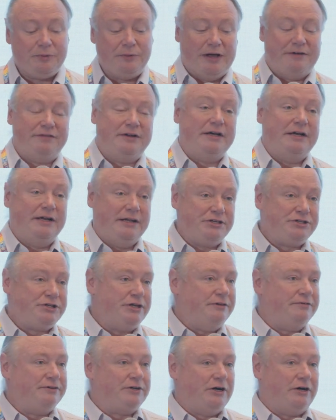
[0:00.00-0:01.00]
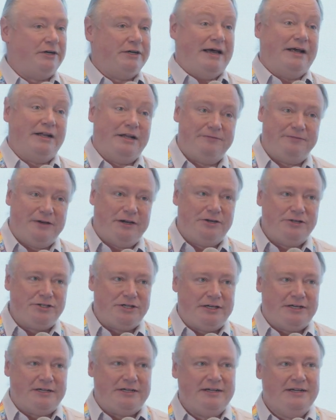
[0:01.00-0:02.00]
We have an initiative called LF
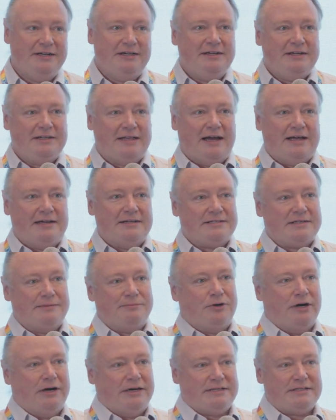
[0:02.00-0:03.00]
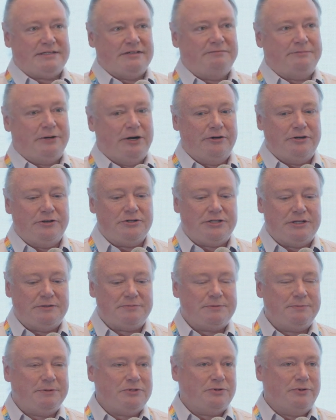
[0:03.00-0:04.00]
Energy that is comprised of
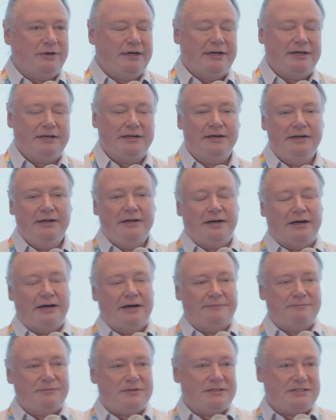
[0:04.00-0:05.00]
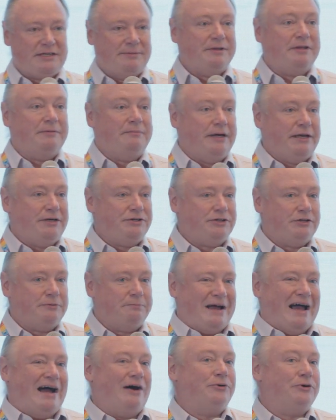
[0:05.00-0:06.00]
partnerships between some of the major
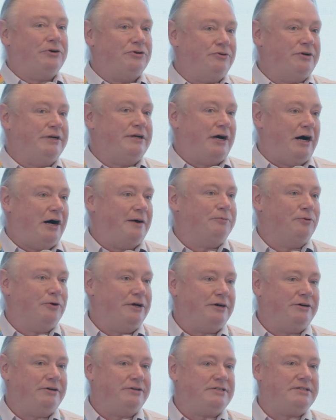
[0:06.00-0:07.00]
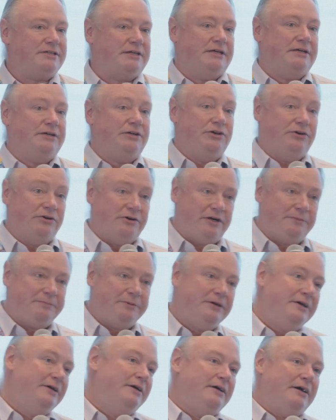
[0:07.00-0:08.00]
power grid operators in
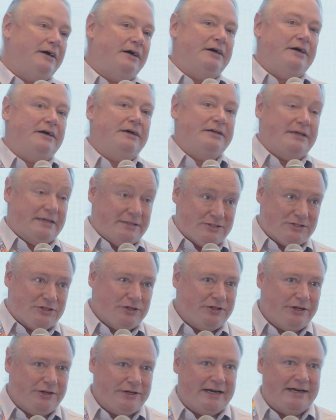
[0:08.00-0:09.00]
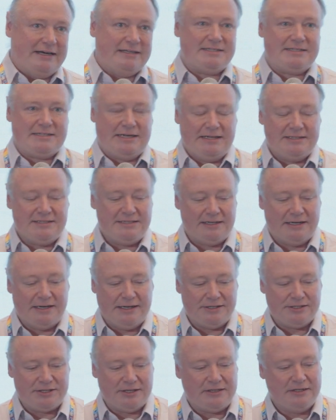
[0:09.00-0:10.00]
Europe and soon the United States and
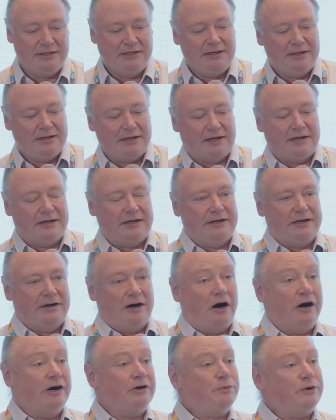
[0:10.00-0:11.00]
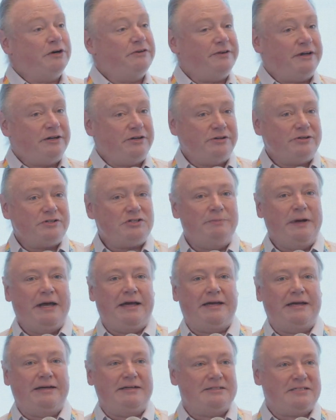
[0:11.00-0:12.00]
Asia, hardware vendors
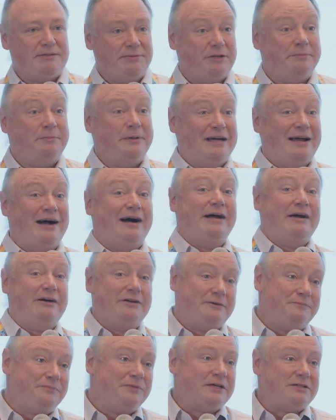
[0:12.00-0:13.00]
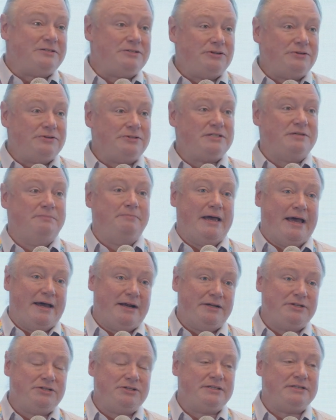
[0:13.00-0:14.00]
making some of the big iron that's used to
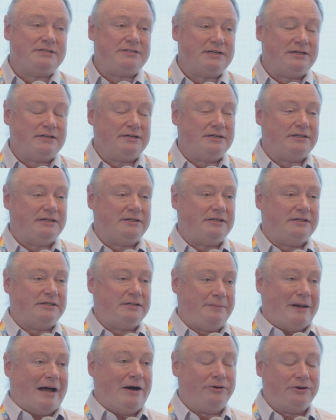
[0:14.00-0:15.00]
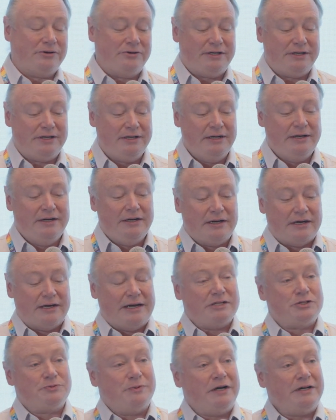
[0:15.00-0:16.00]
manage the power grid,
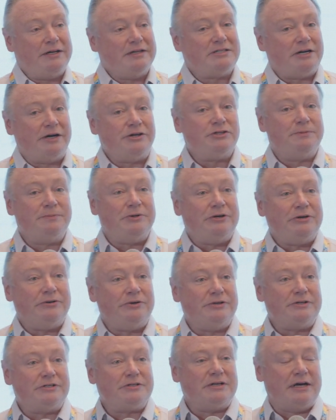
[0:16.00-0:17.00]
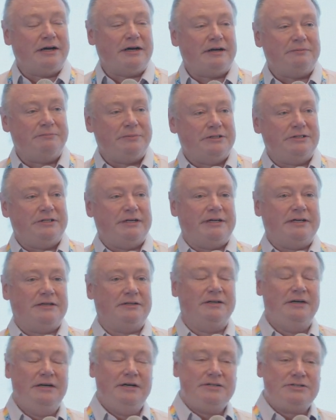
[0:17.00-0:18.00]
as well as entrepreneurs
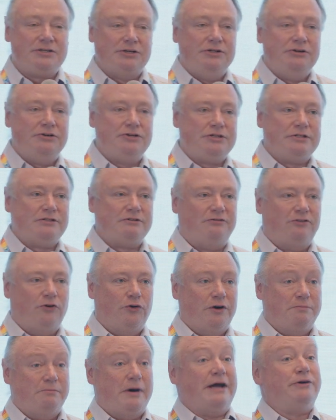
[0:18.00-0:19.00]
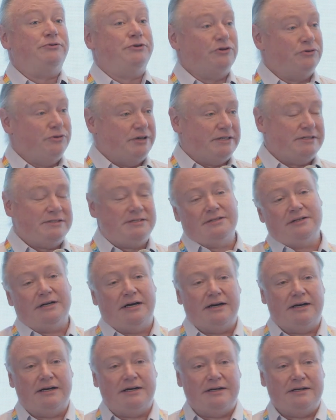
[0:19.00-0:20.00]
building solutions for microgrids,
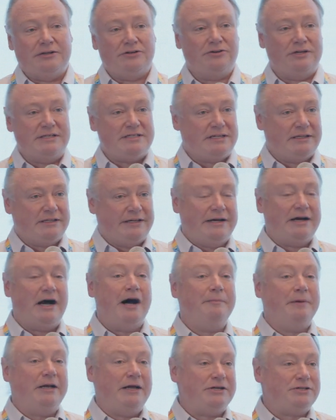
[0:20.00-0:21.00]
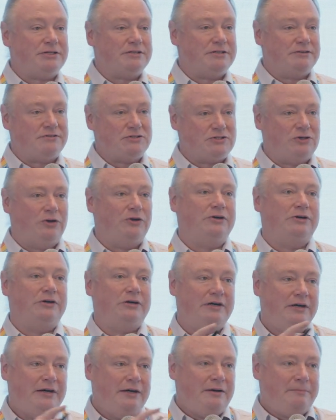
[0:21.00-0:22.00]
increasingly combinations of
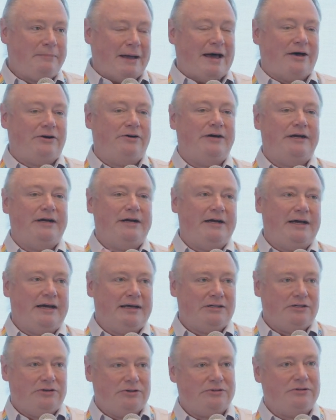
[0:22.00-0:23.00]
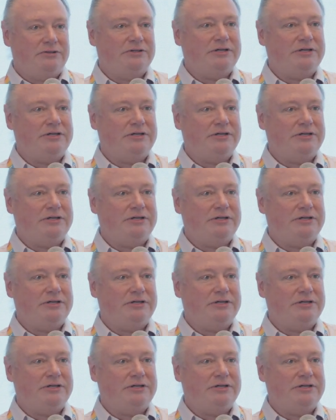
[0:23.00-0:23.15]
solar, battery, and local